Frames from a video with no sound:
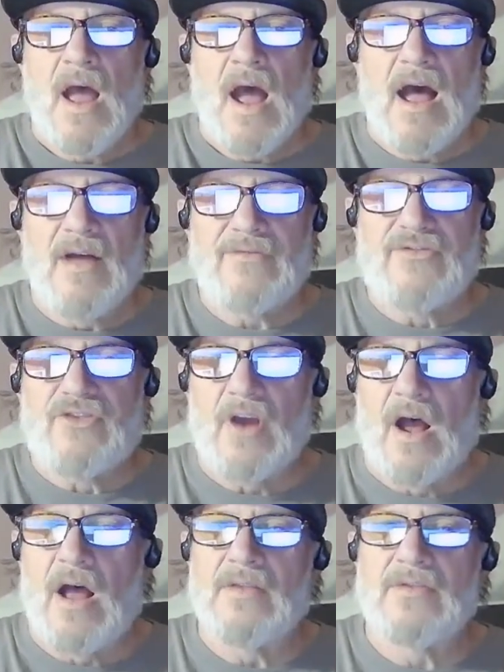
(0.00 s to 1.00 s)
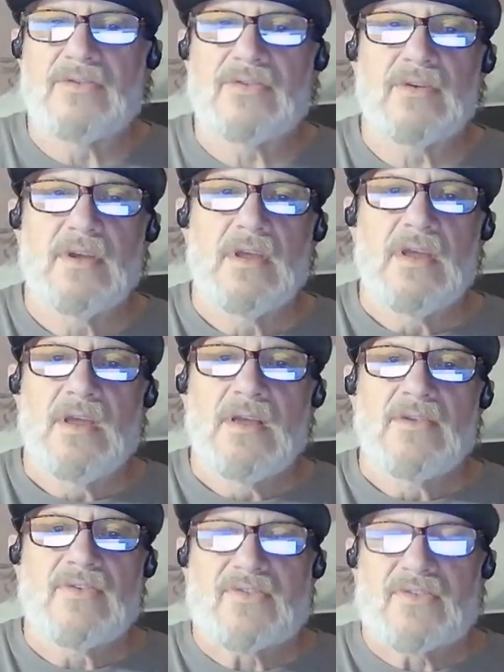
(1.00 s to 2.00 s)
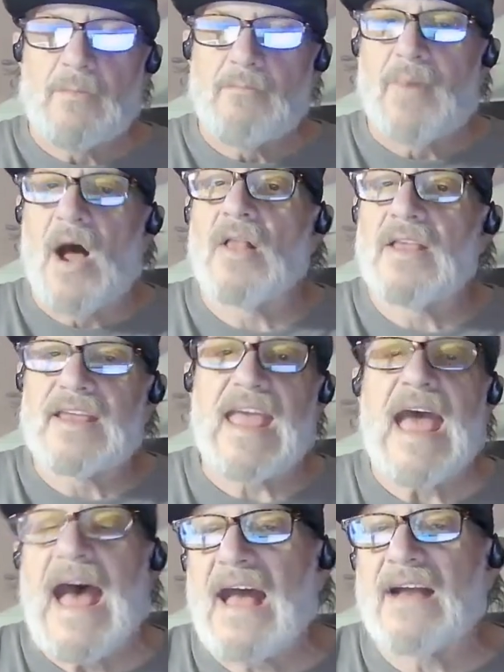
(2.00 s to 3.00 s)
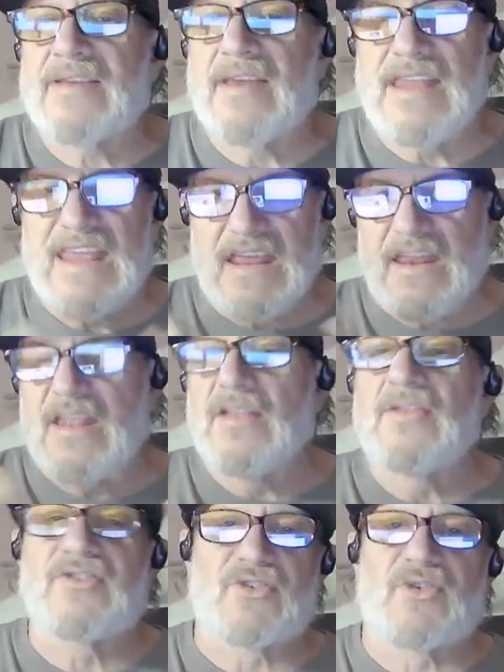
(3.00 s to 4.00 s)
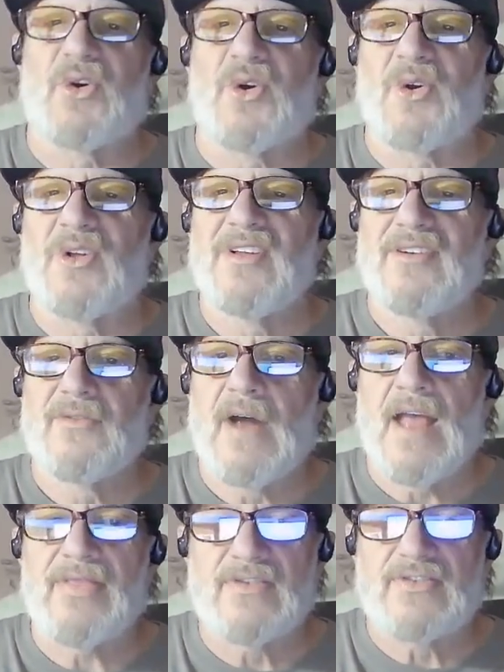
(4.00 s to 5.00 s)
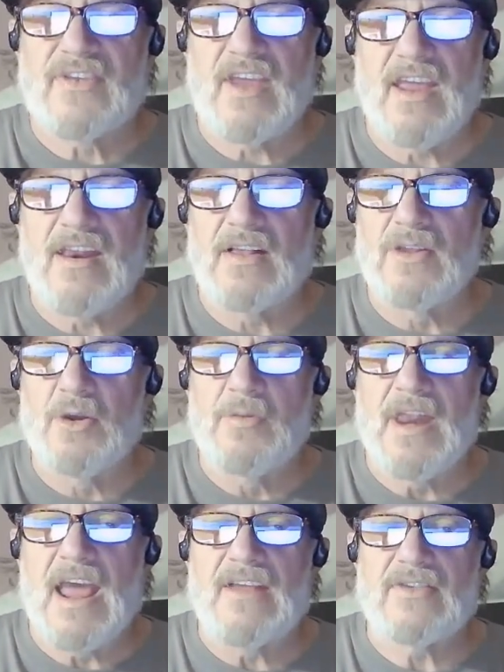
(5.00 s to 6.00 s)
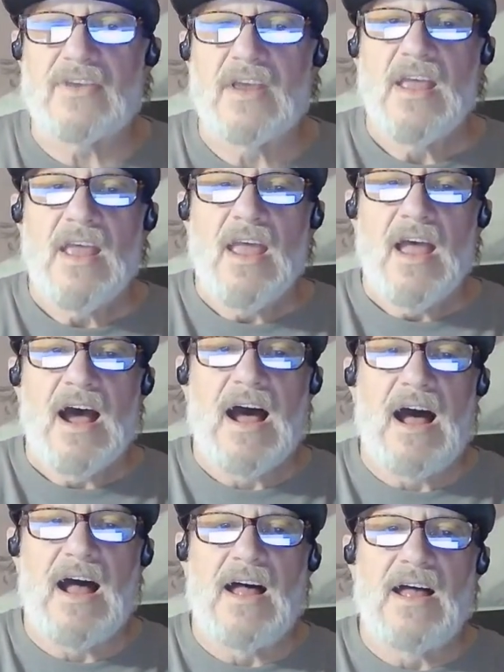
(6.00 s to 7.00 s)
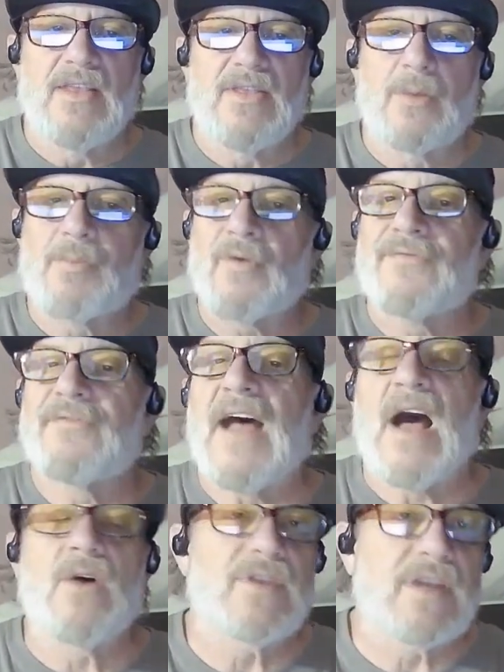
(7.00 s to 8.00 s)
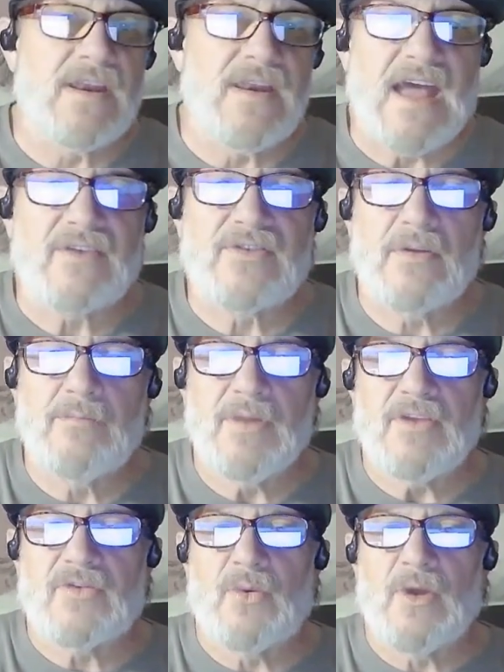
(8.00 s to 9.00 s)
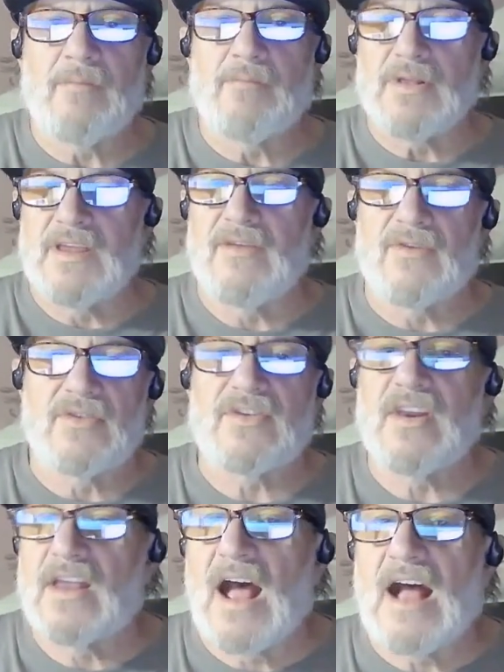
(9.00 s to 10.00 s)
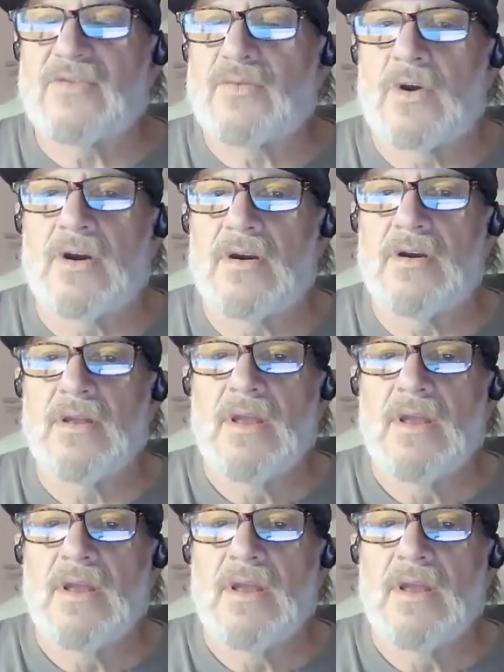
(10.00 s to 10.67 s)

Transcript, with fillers: of John's symbolic act and eating the scroll, right? The scene illuminates uh, the profound connection between believers and God's word.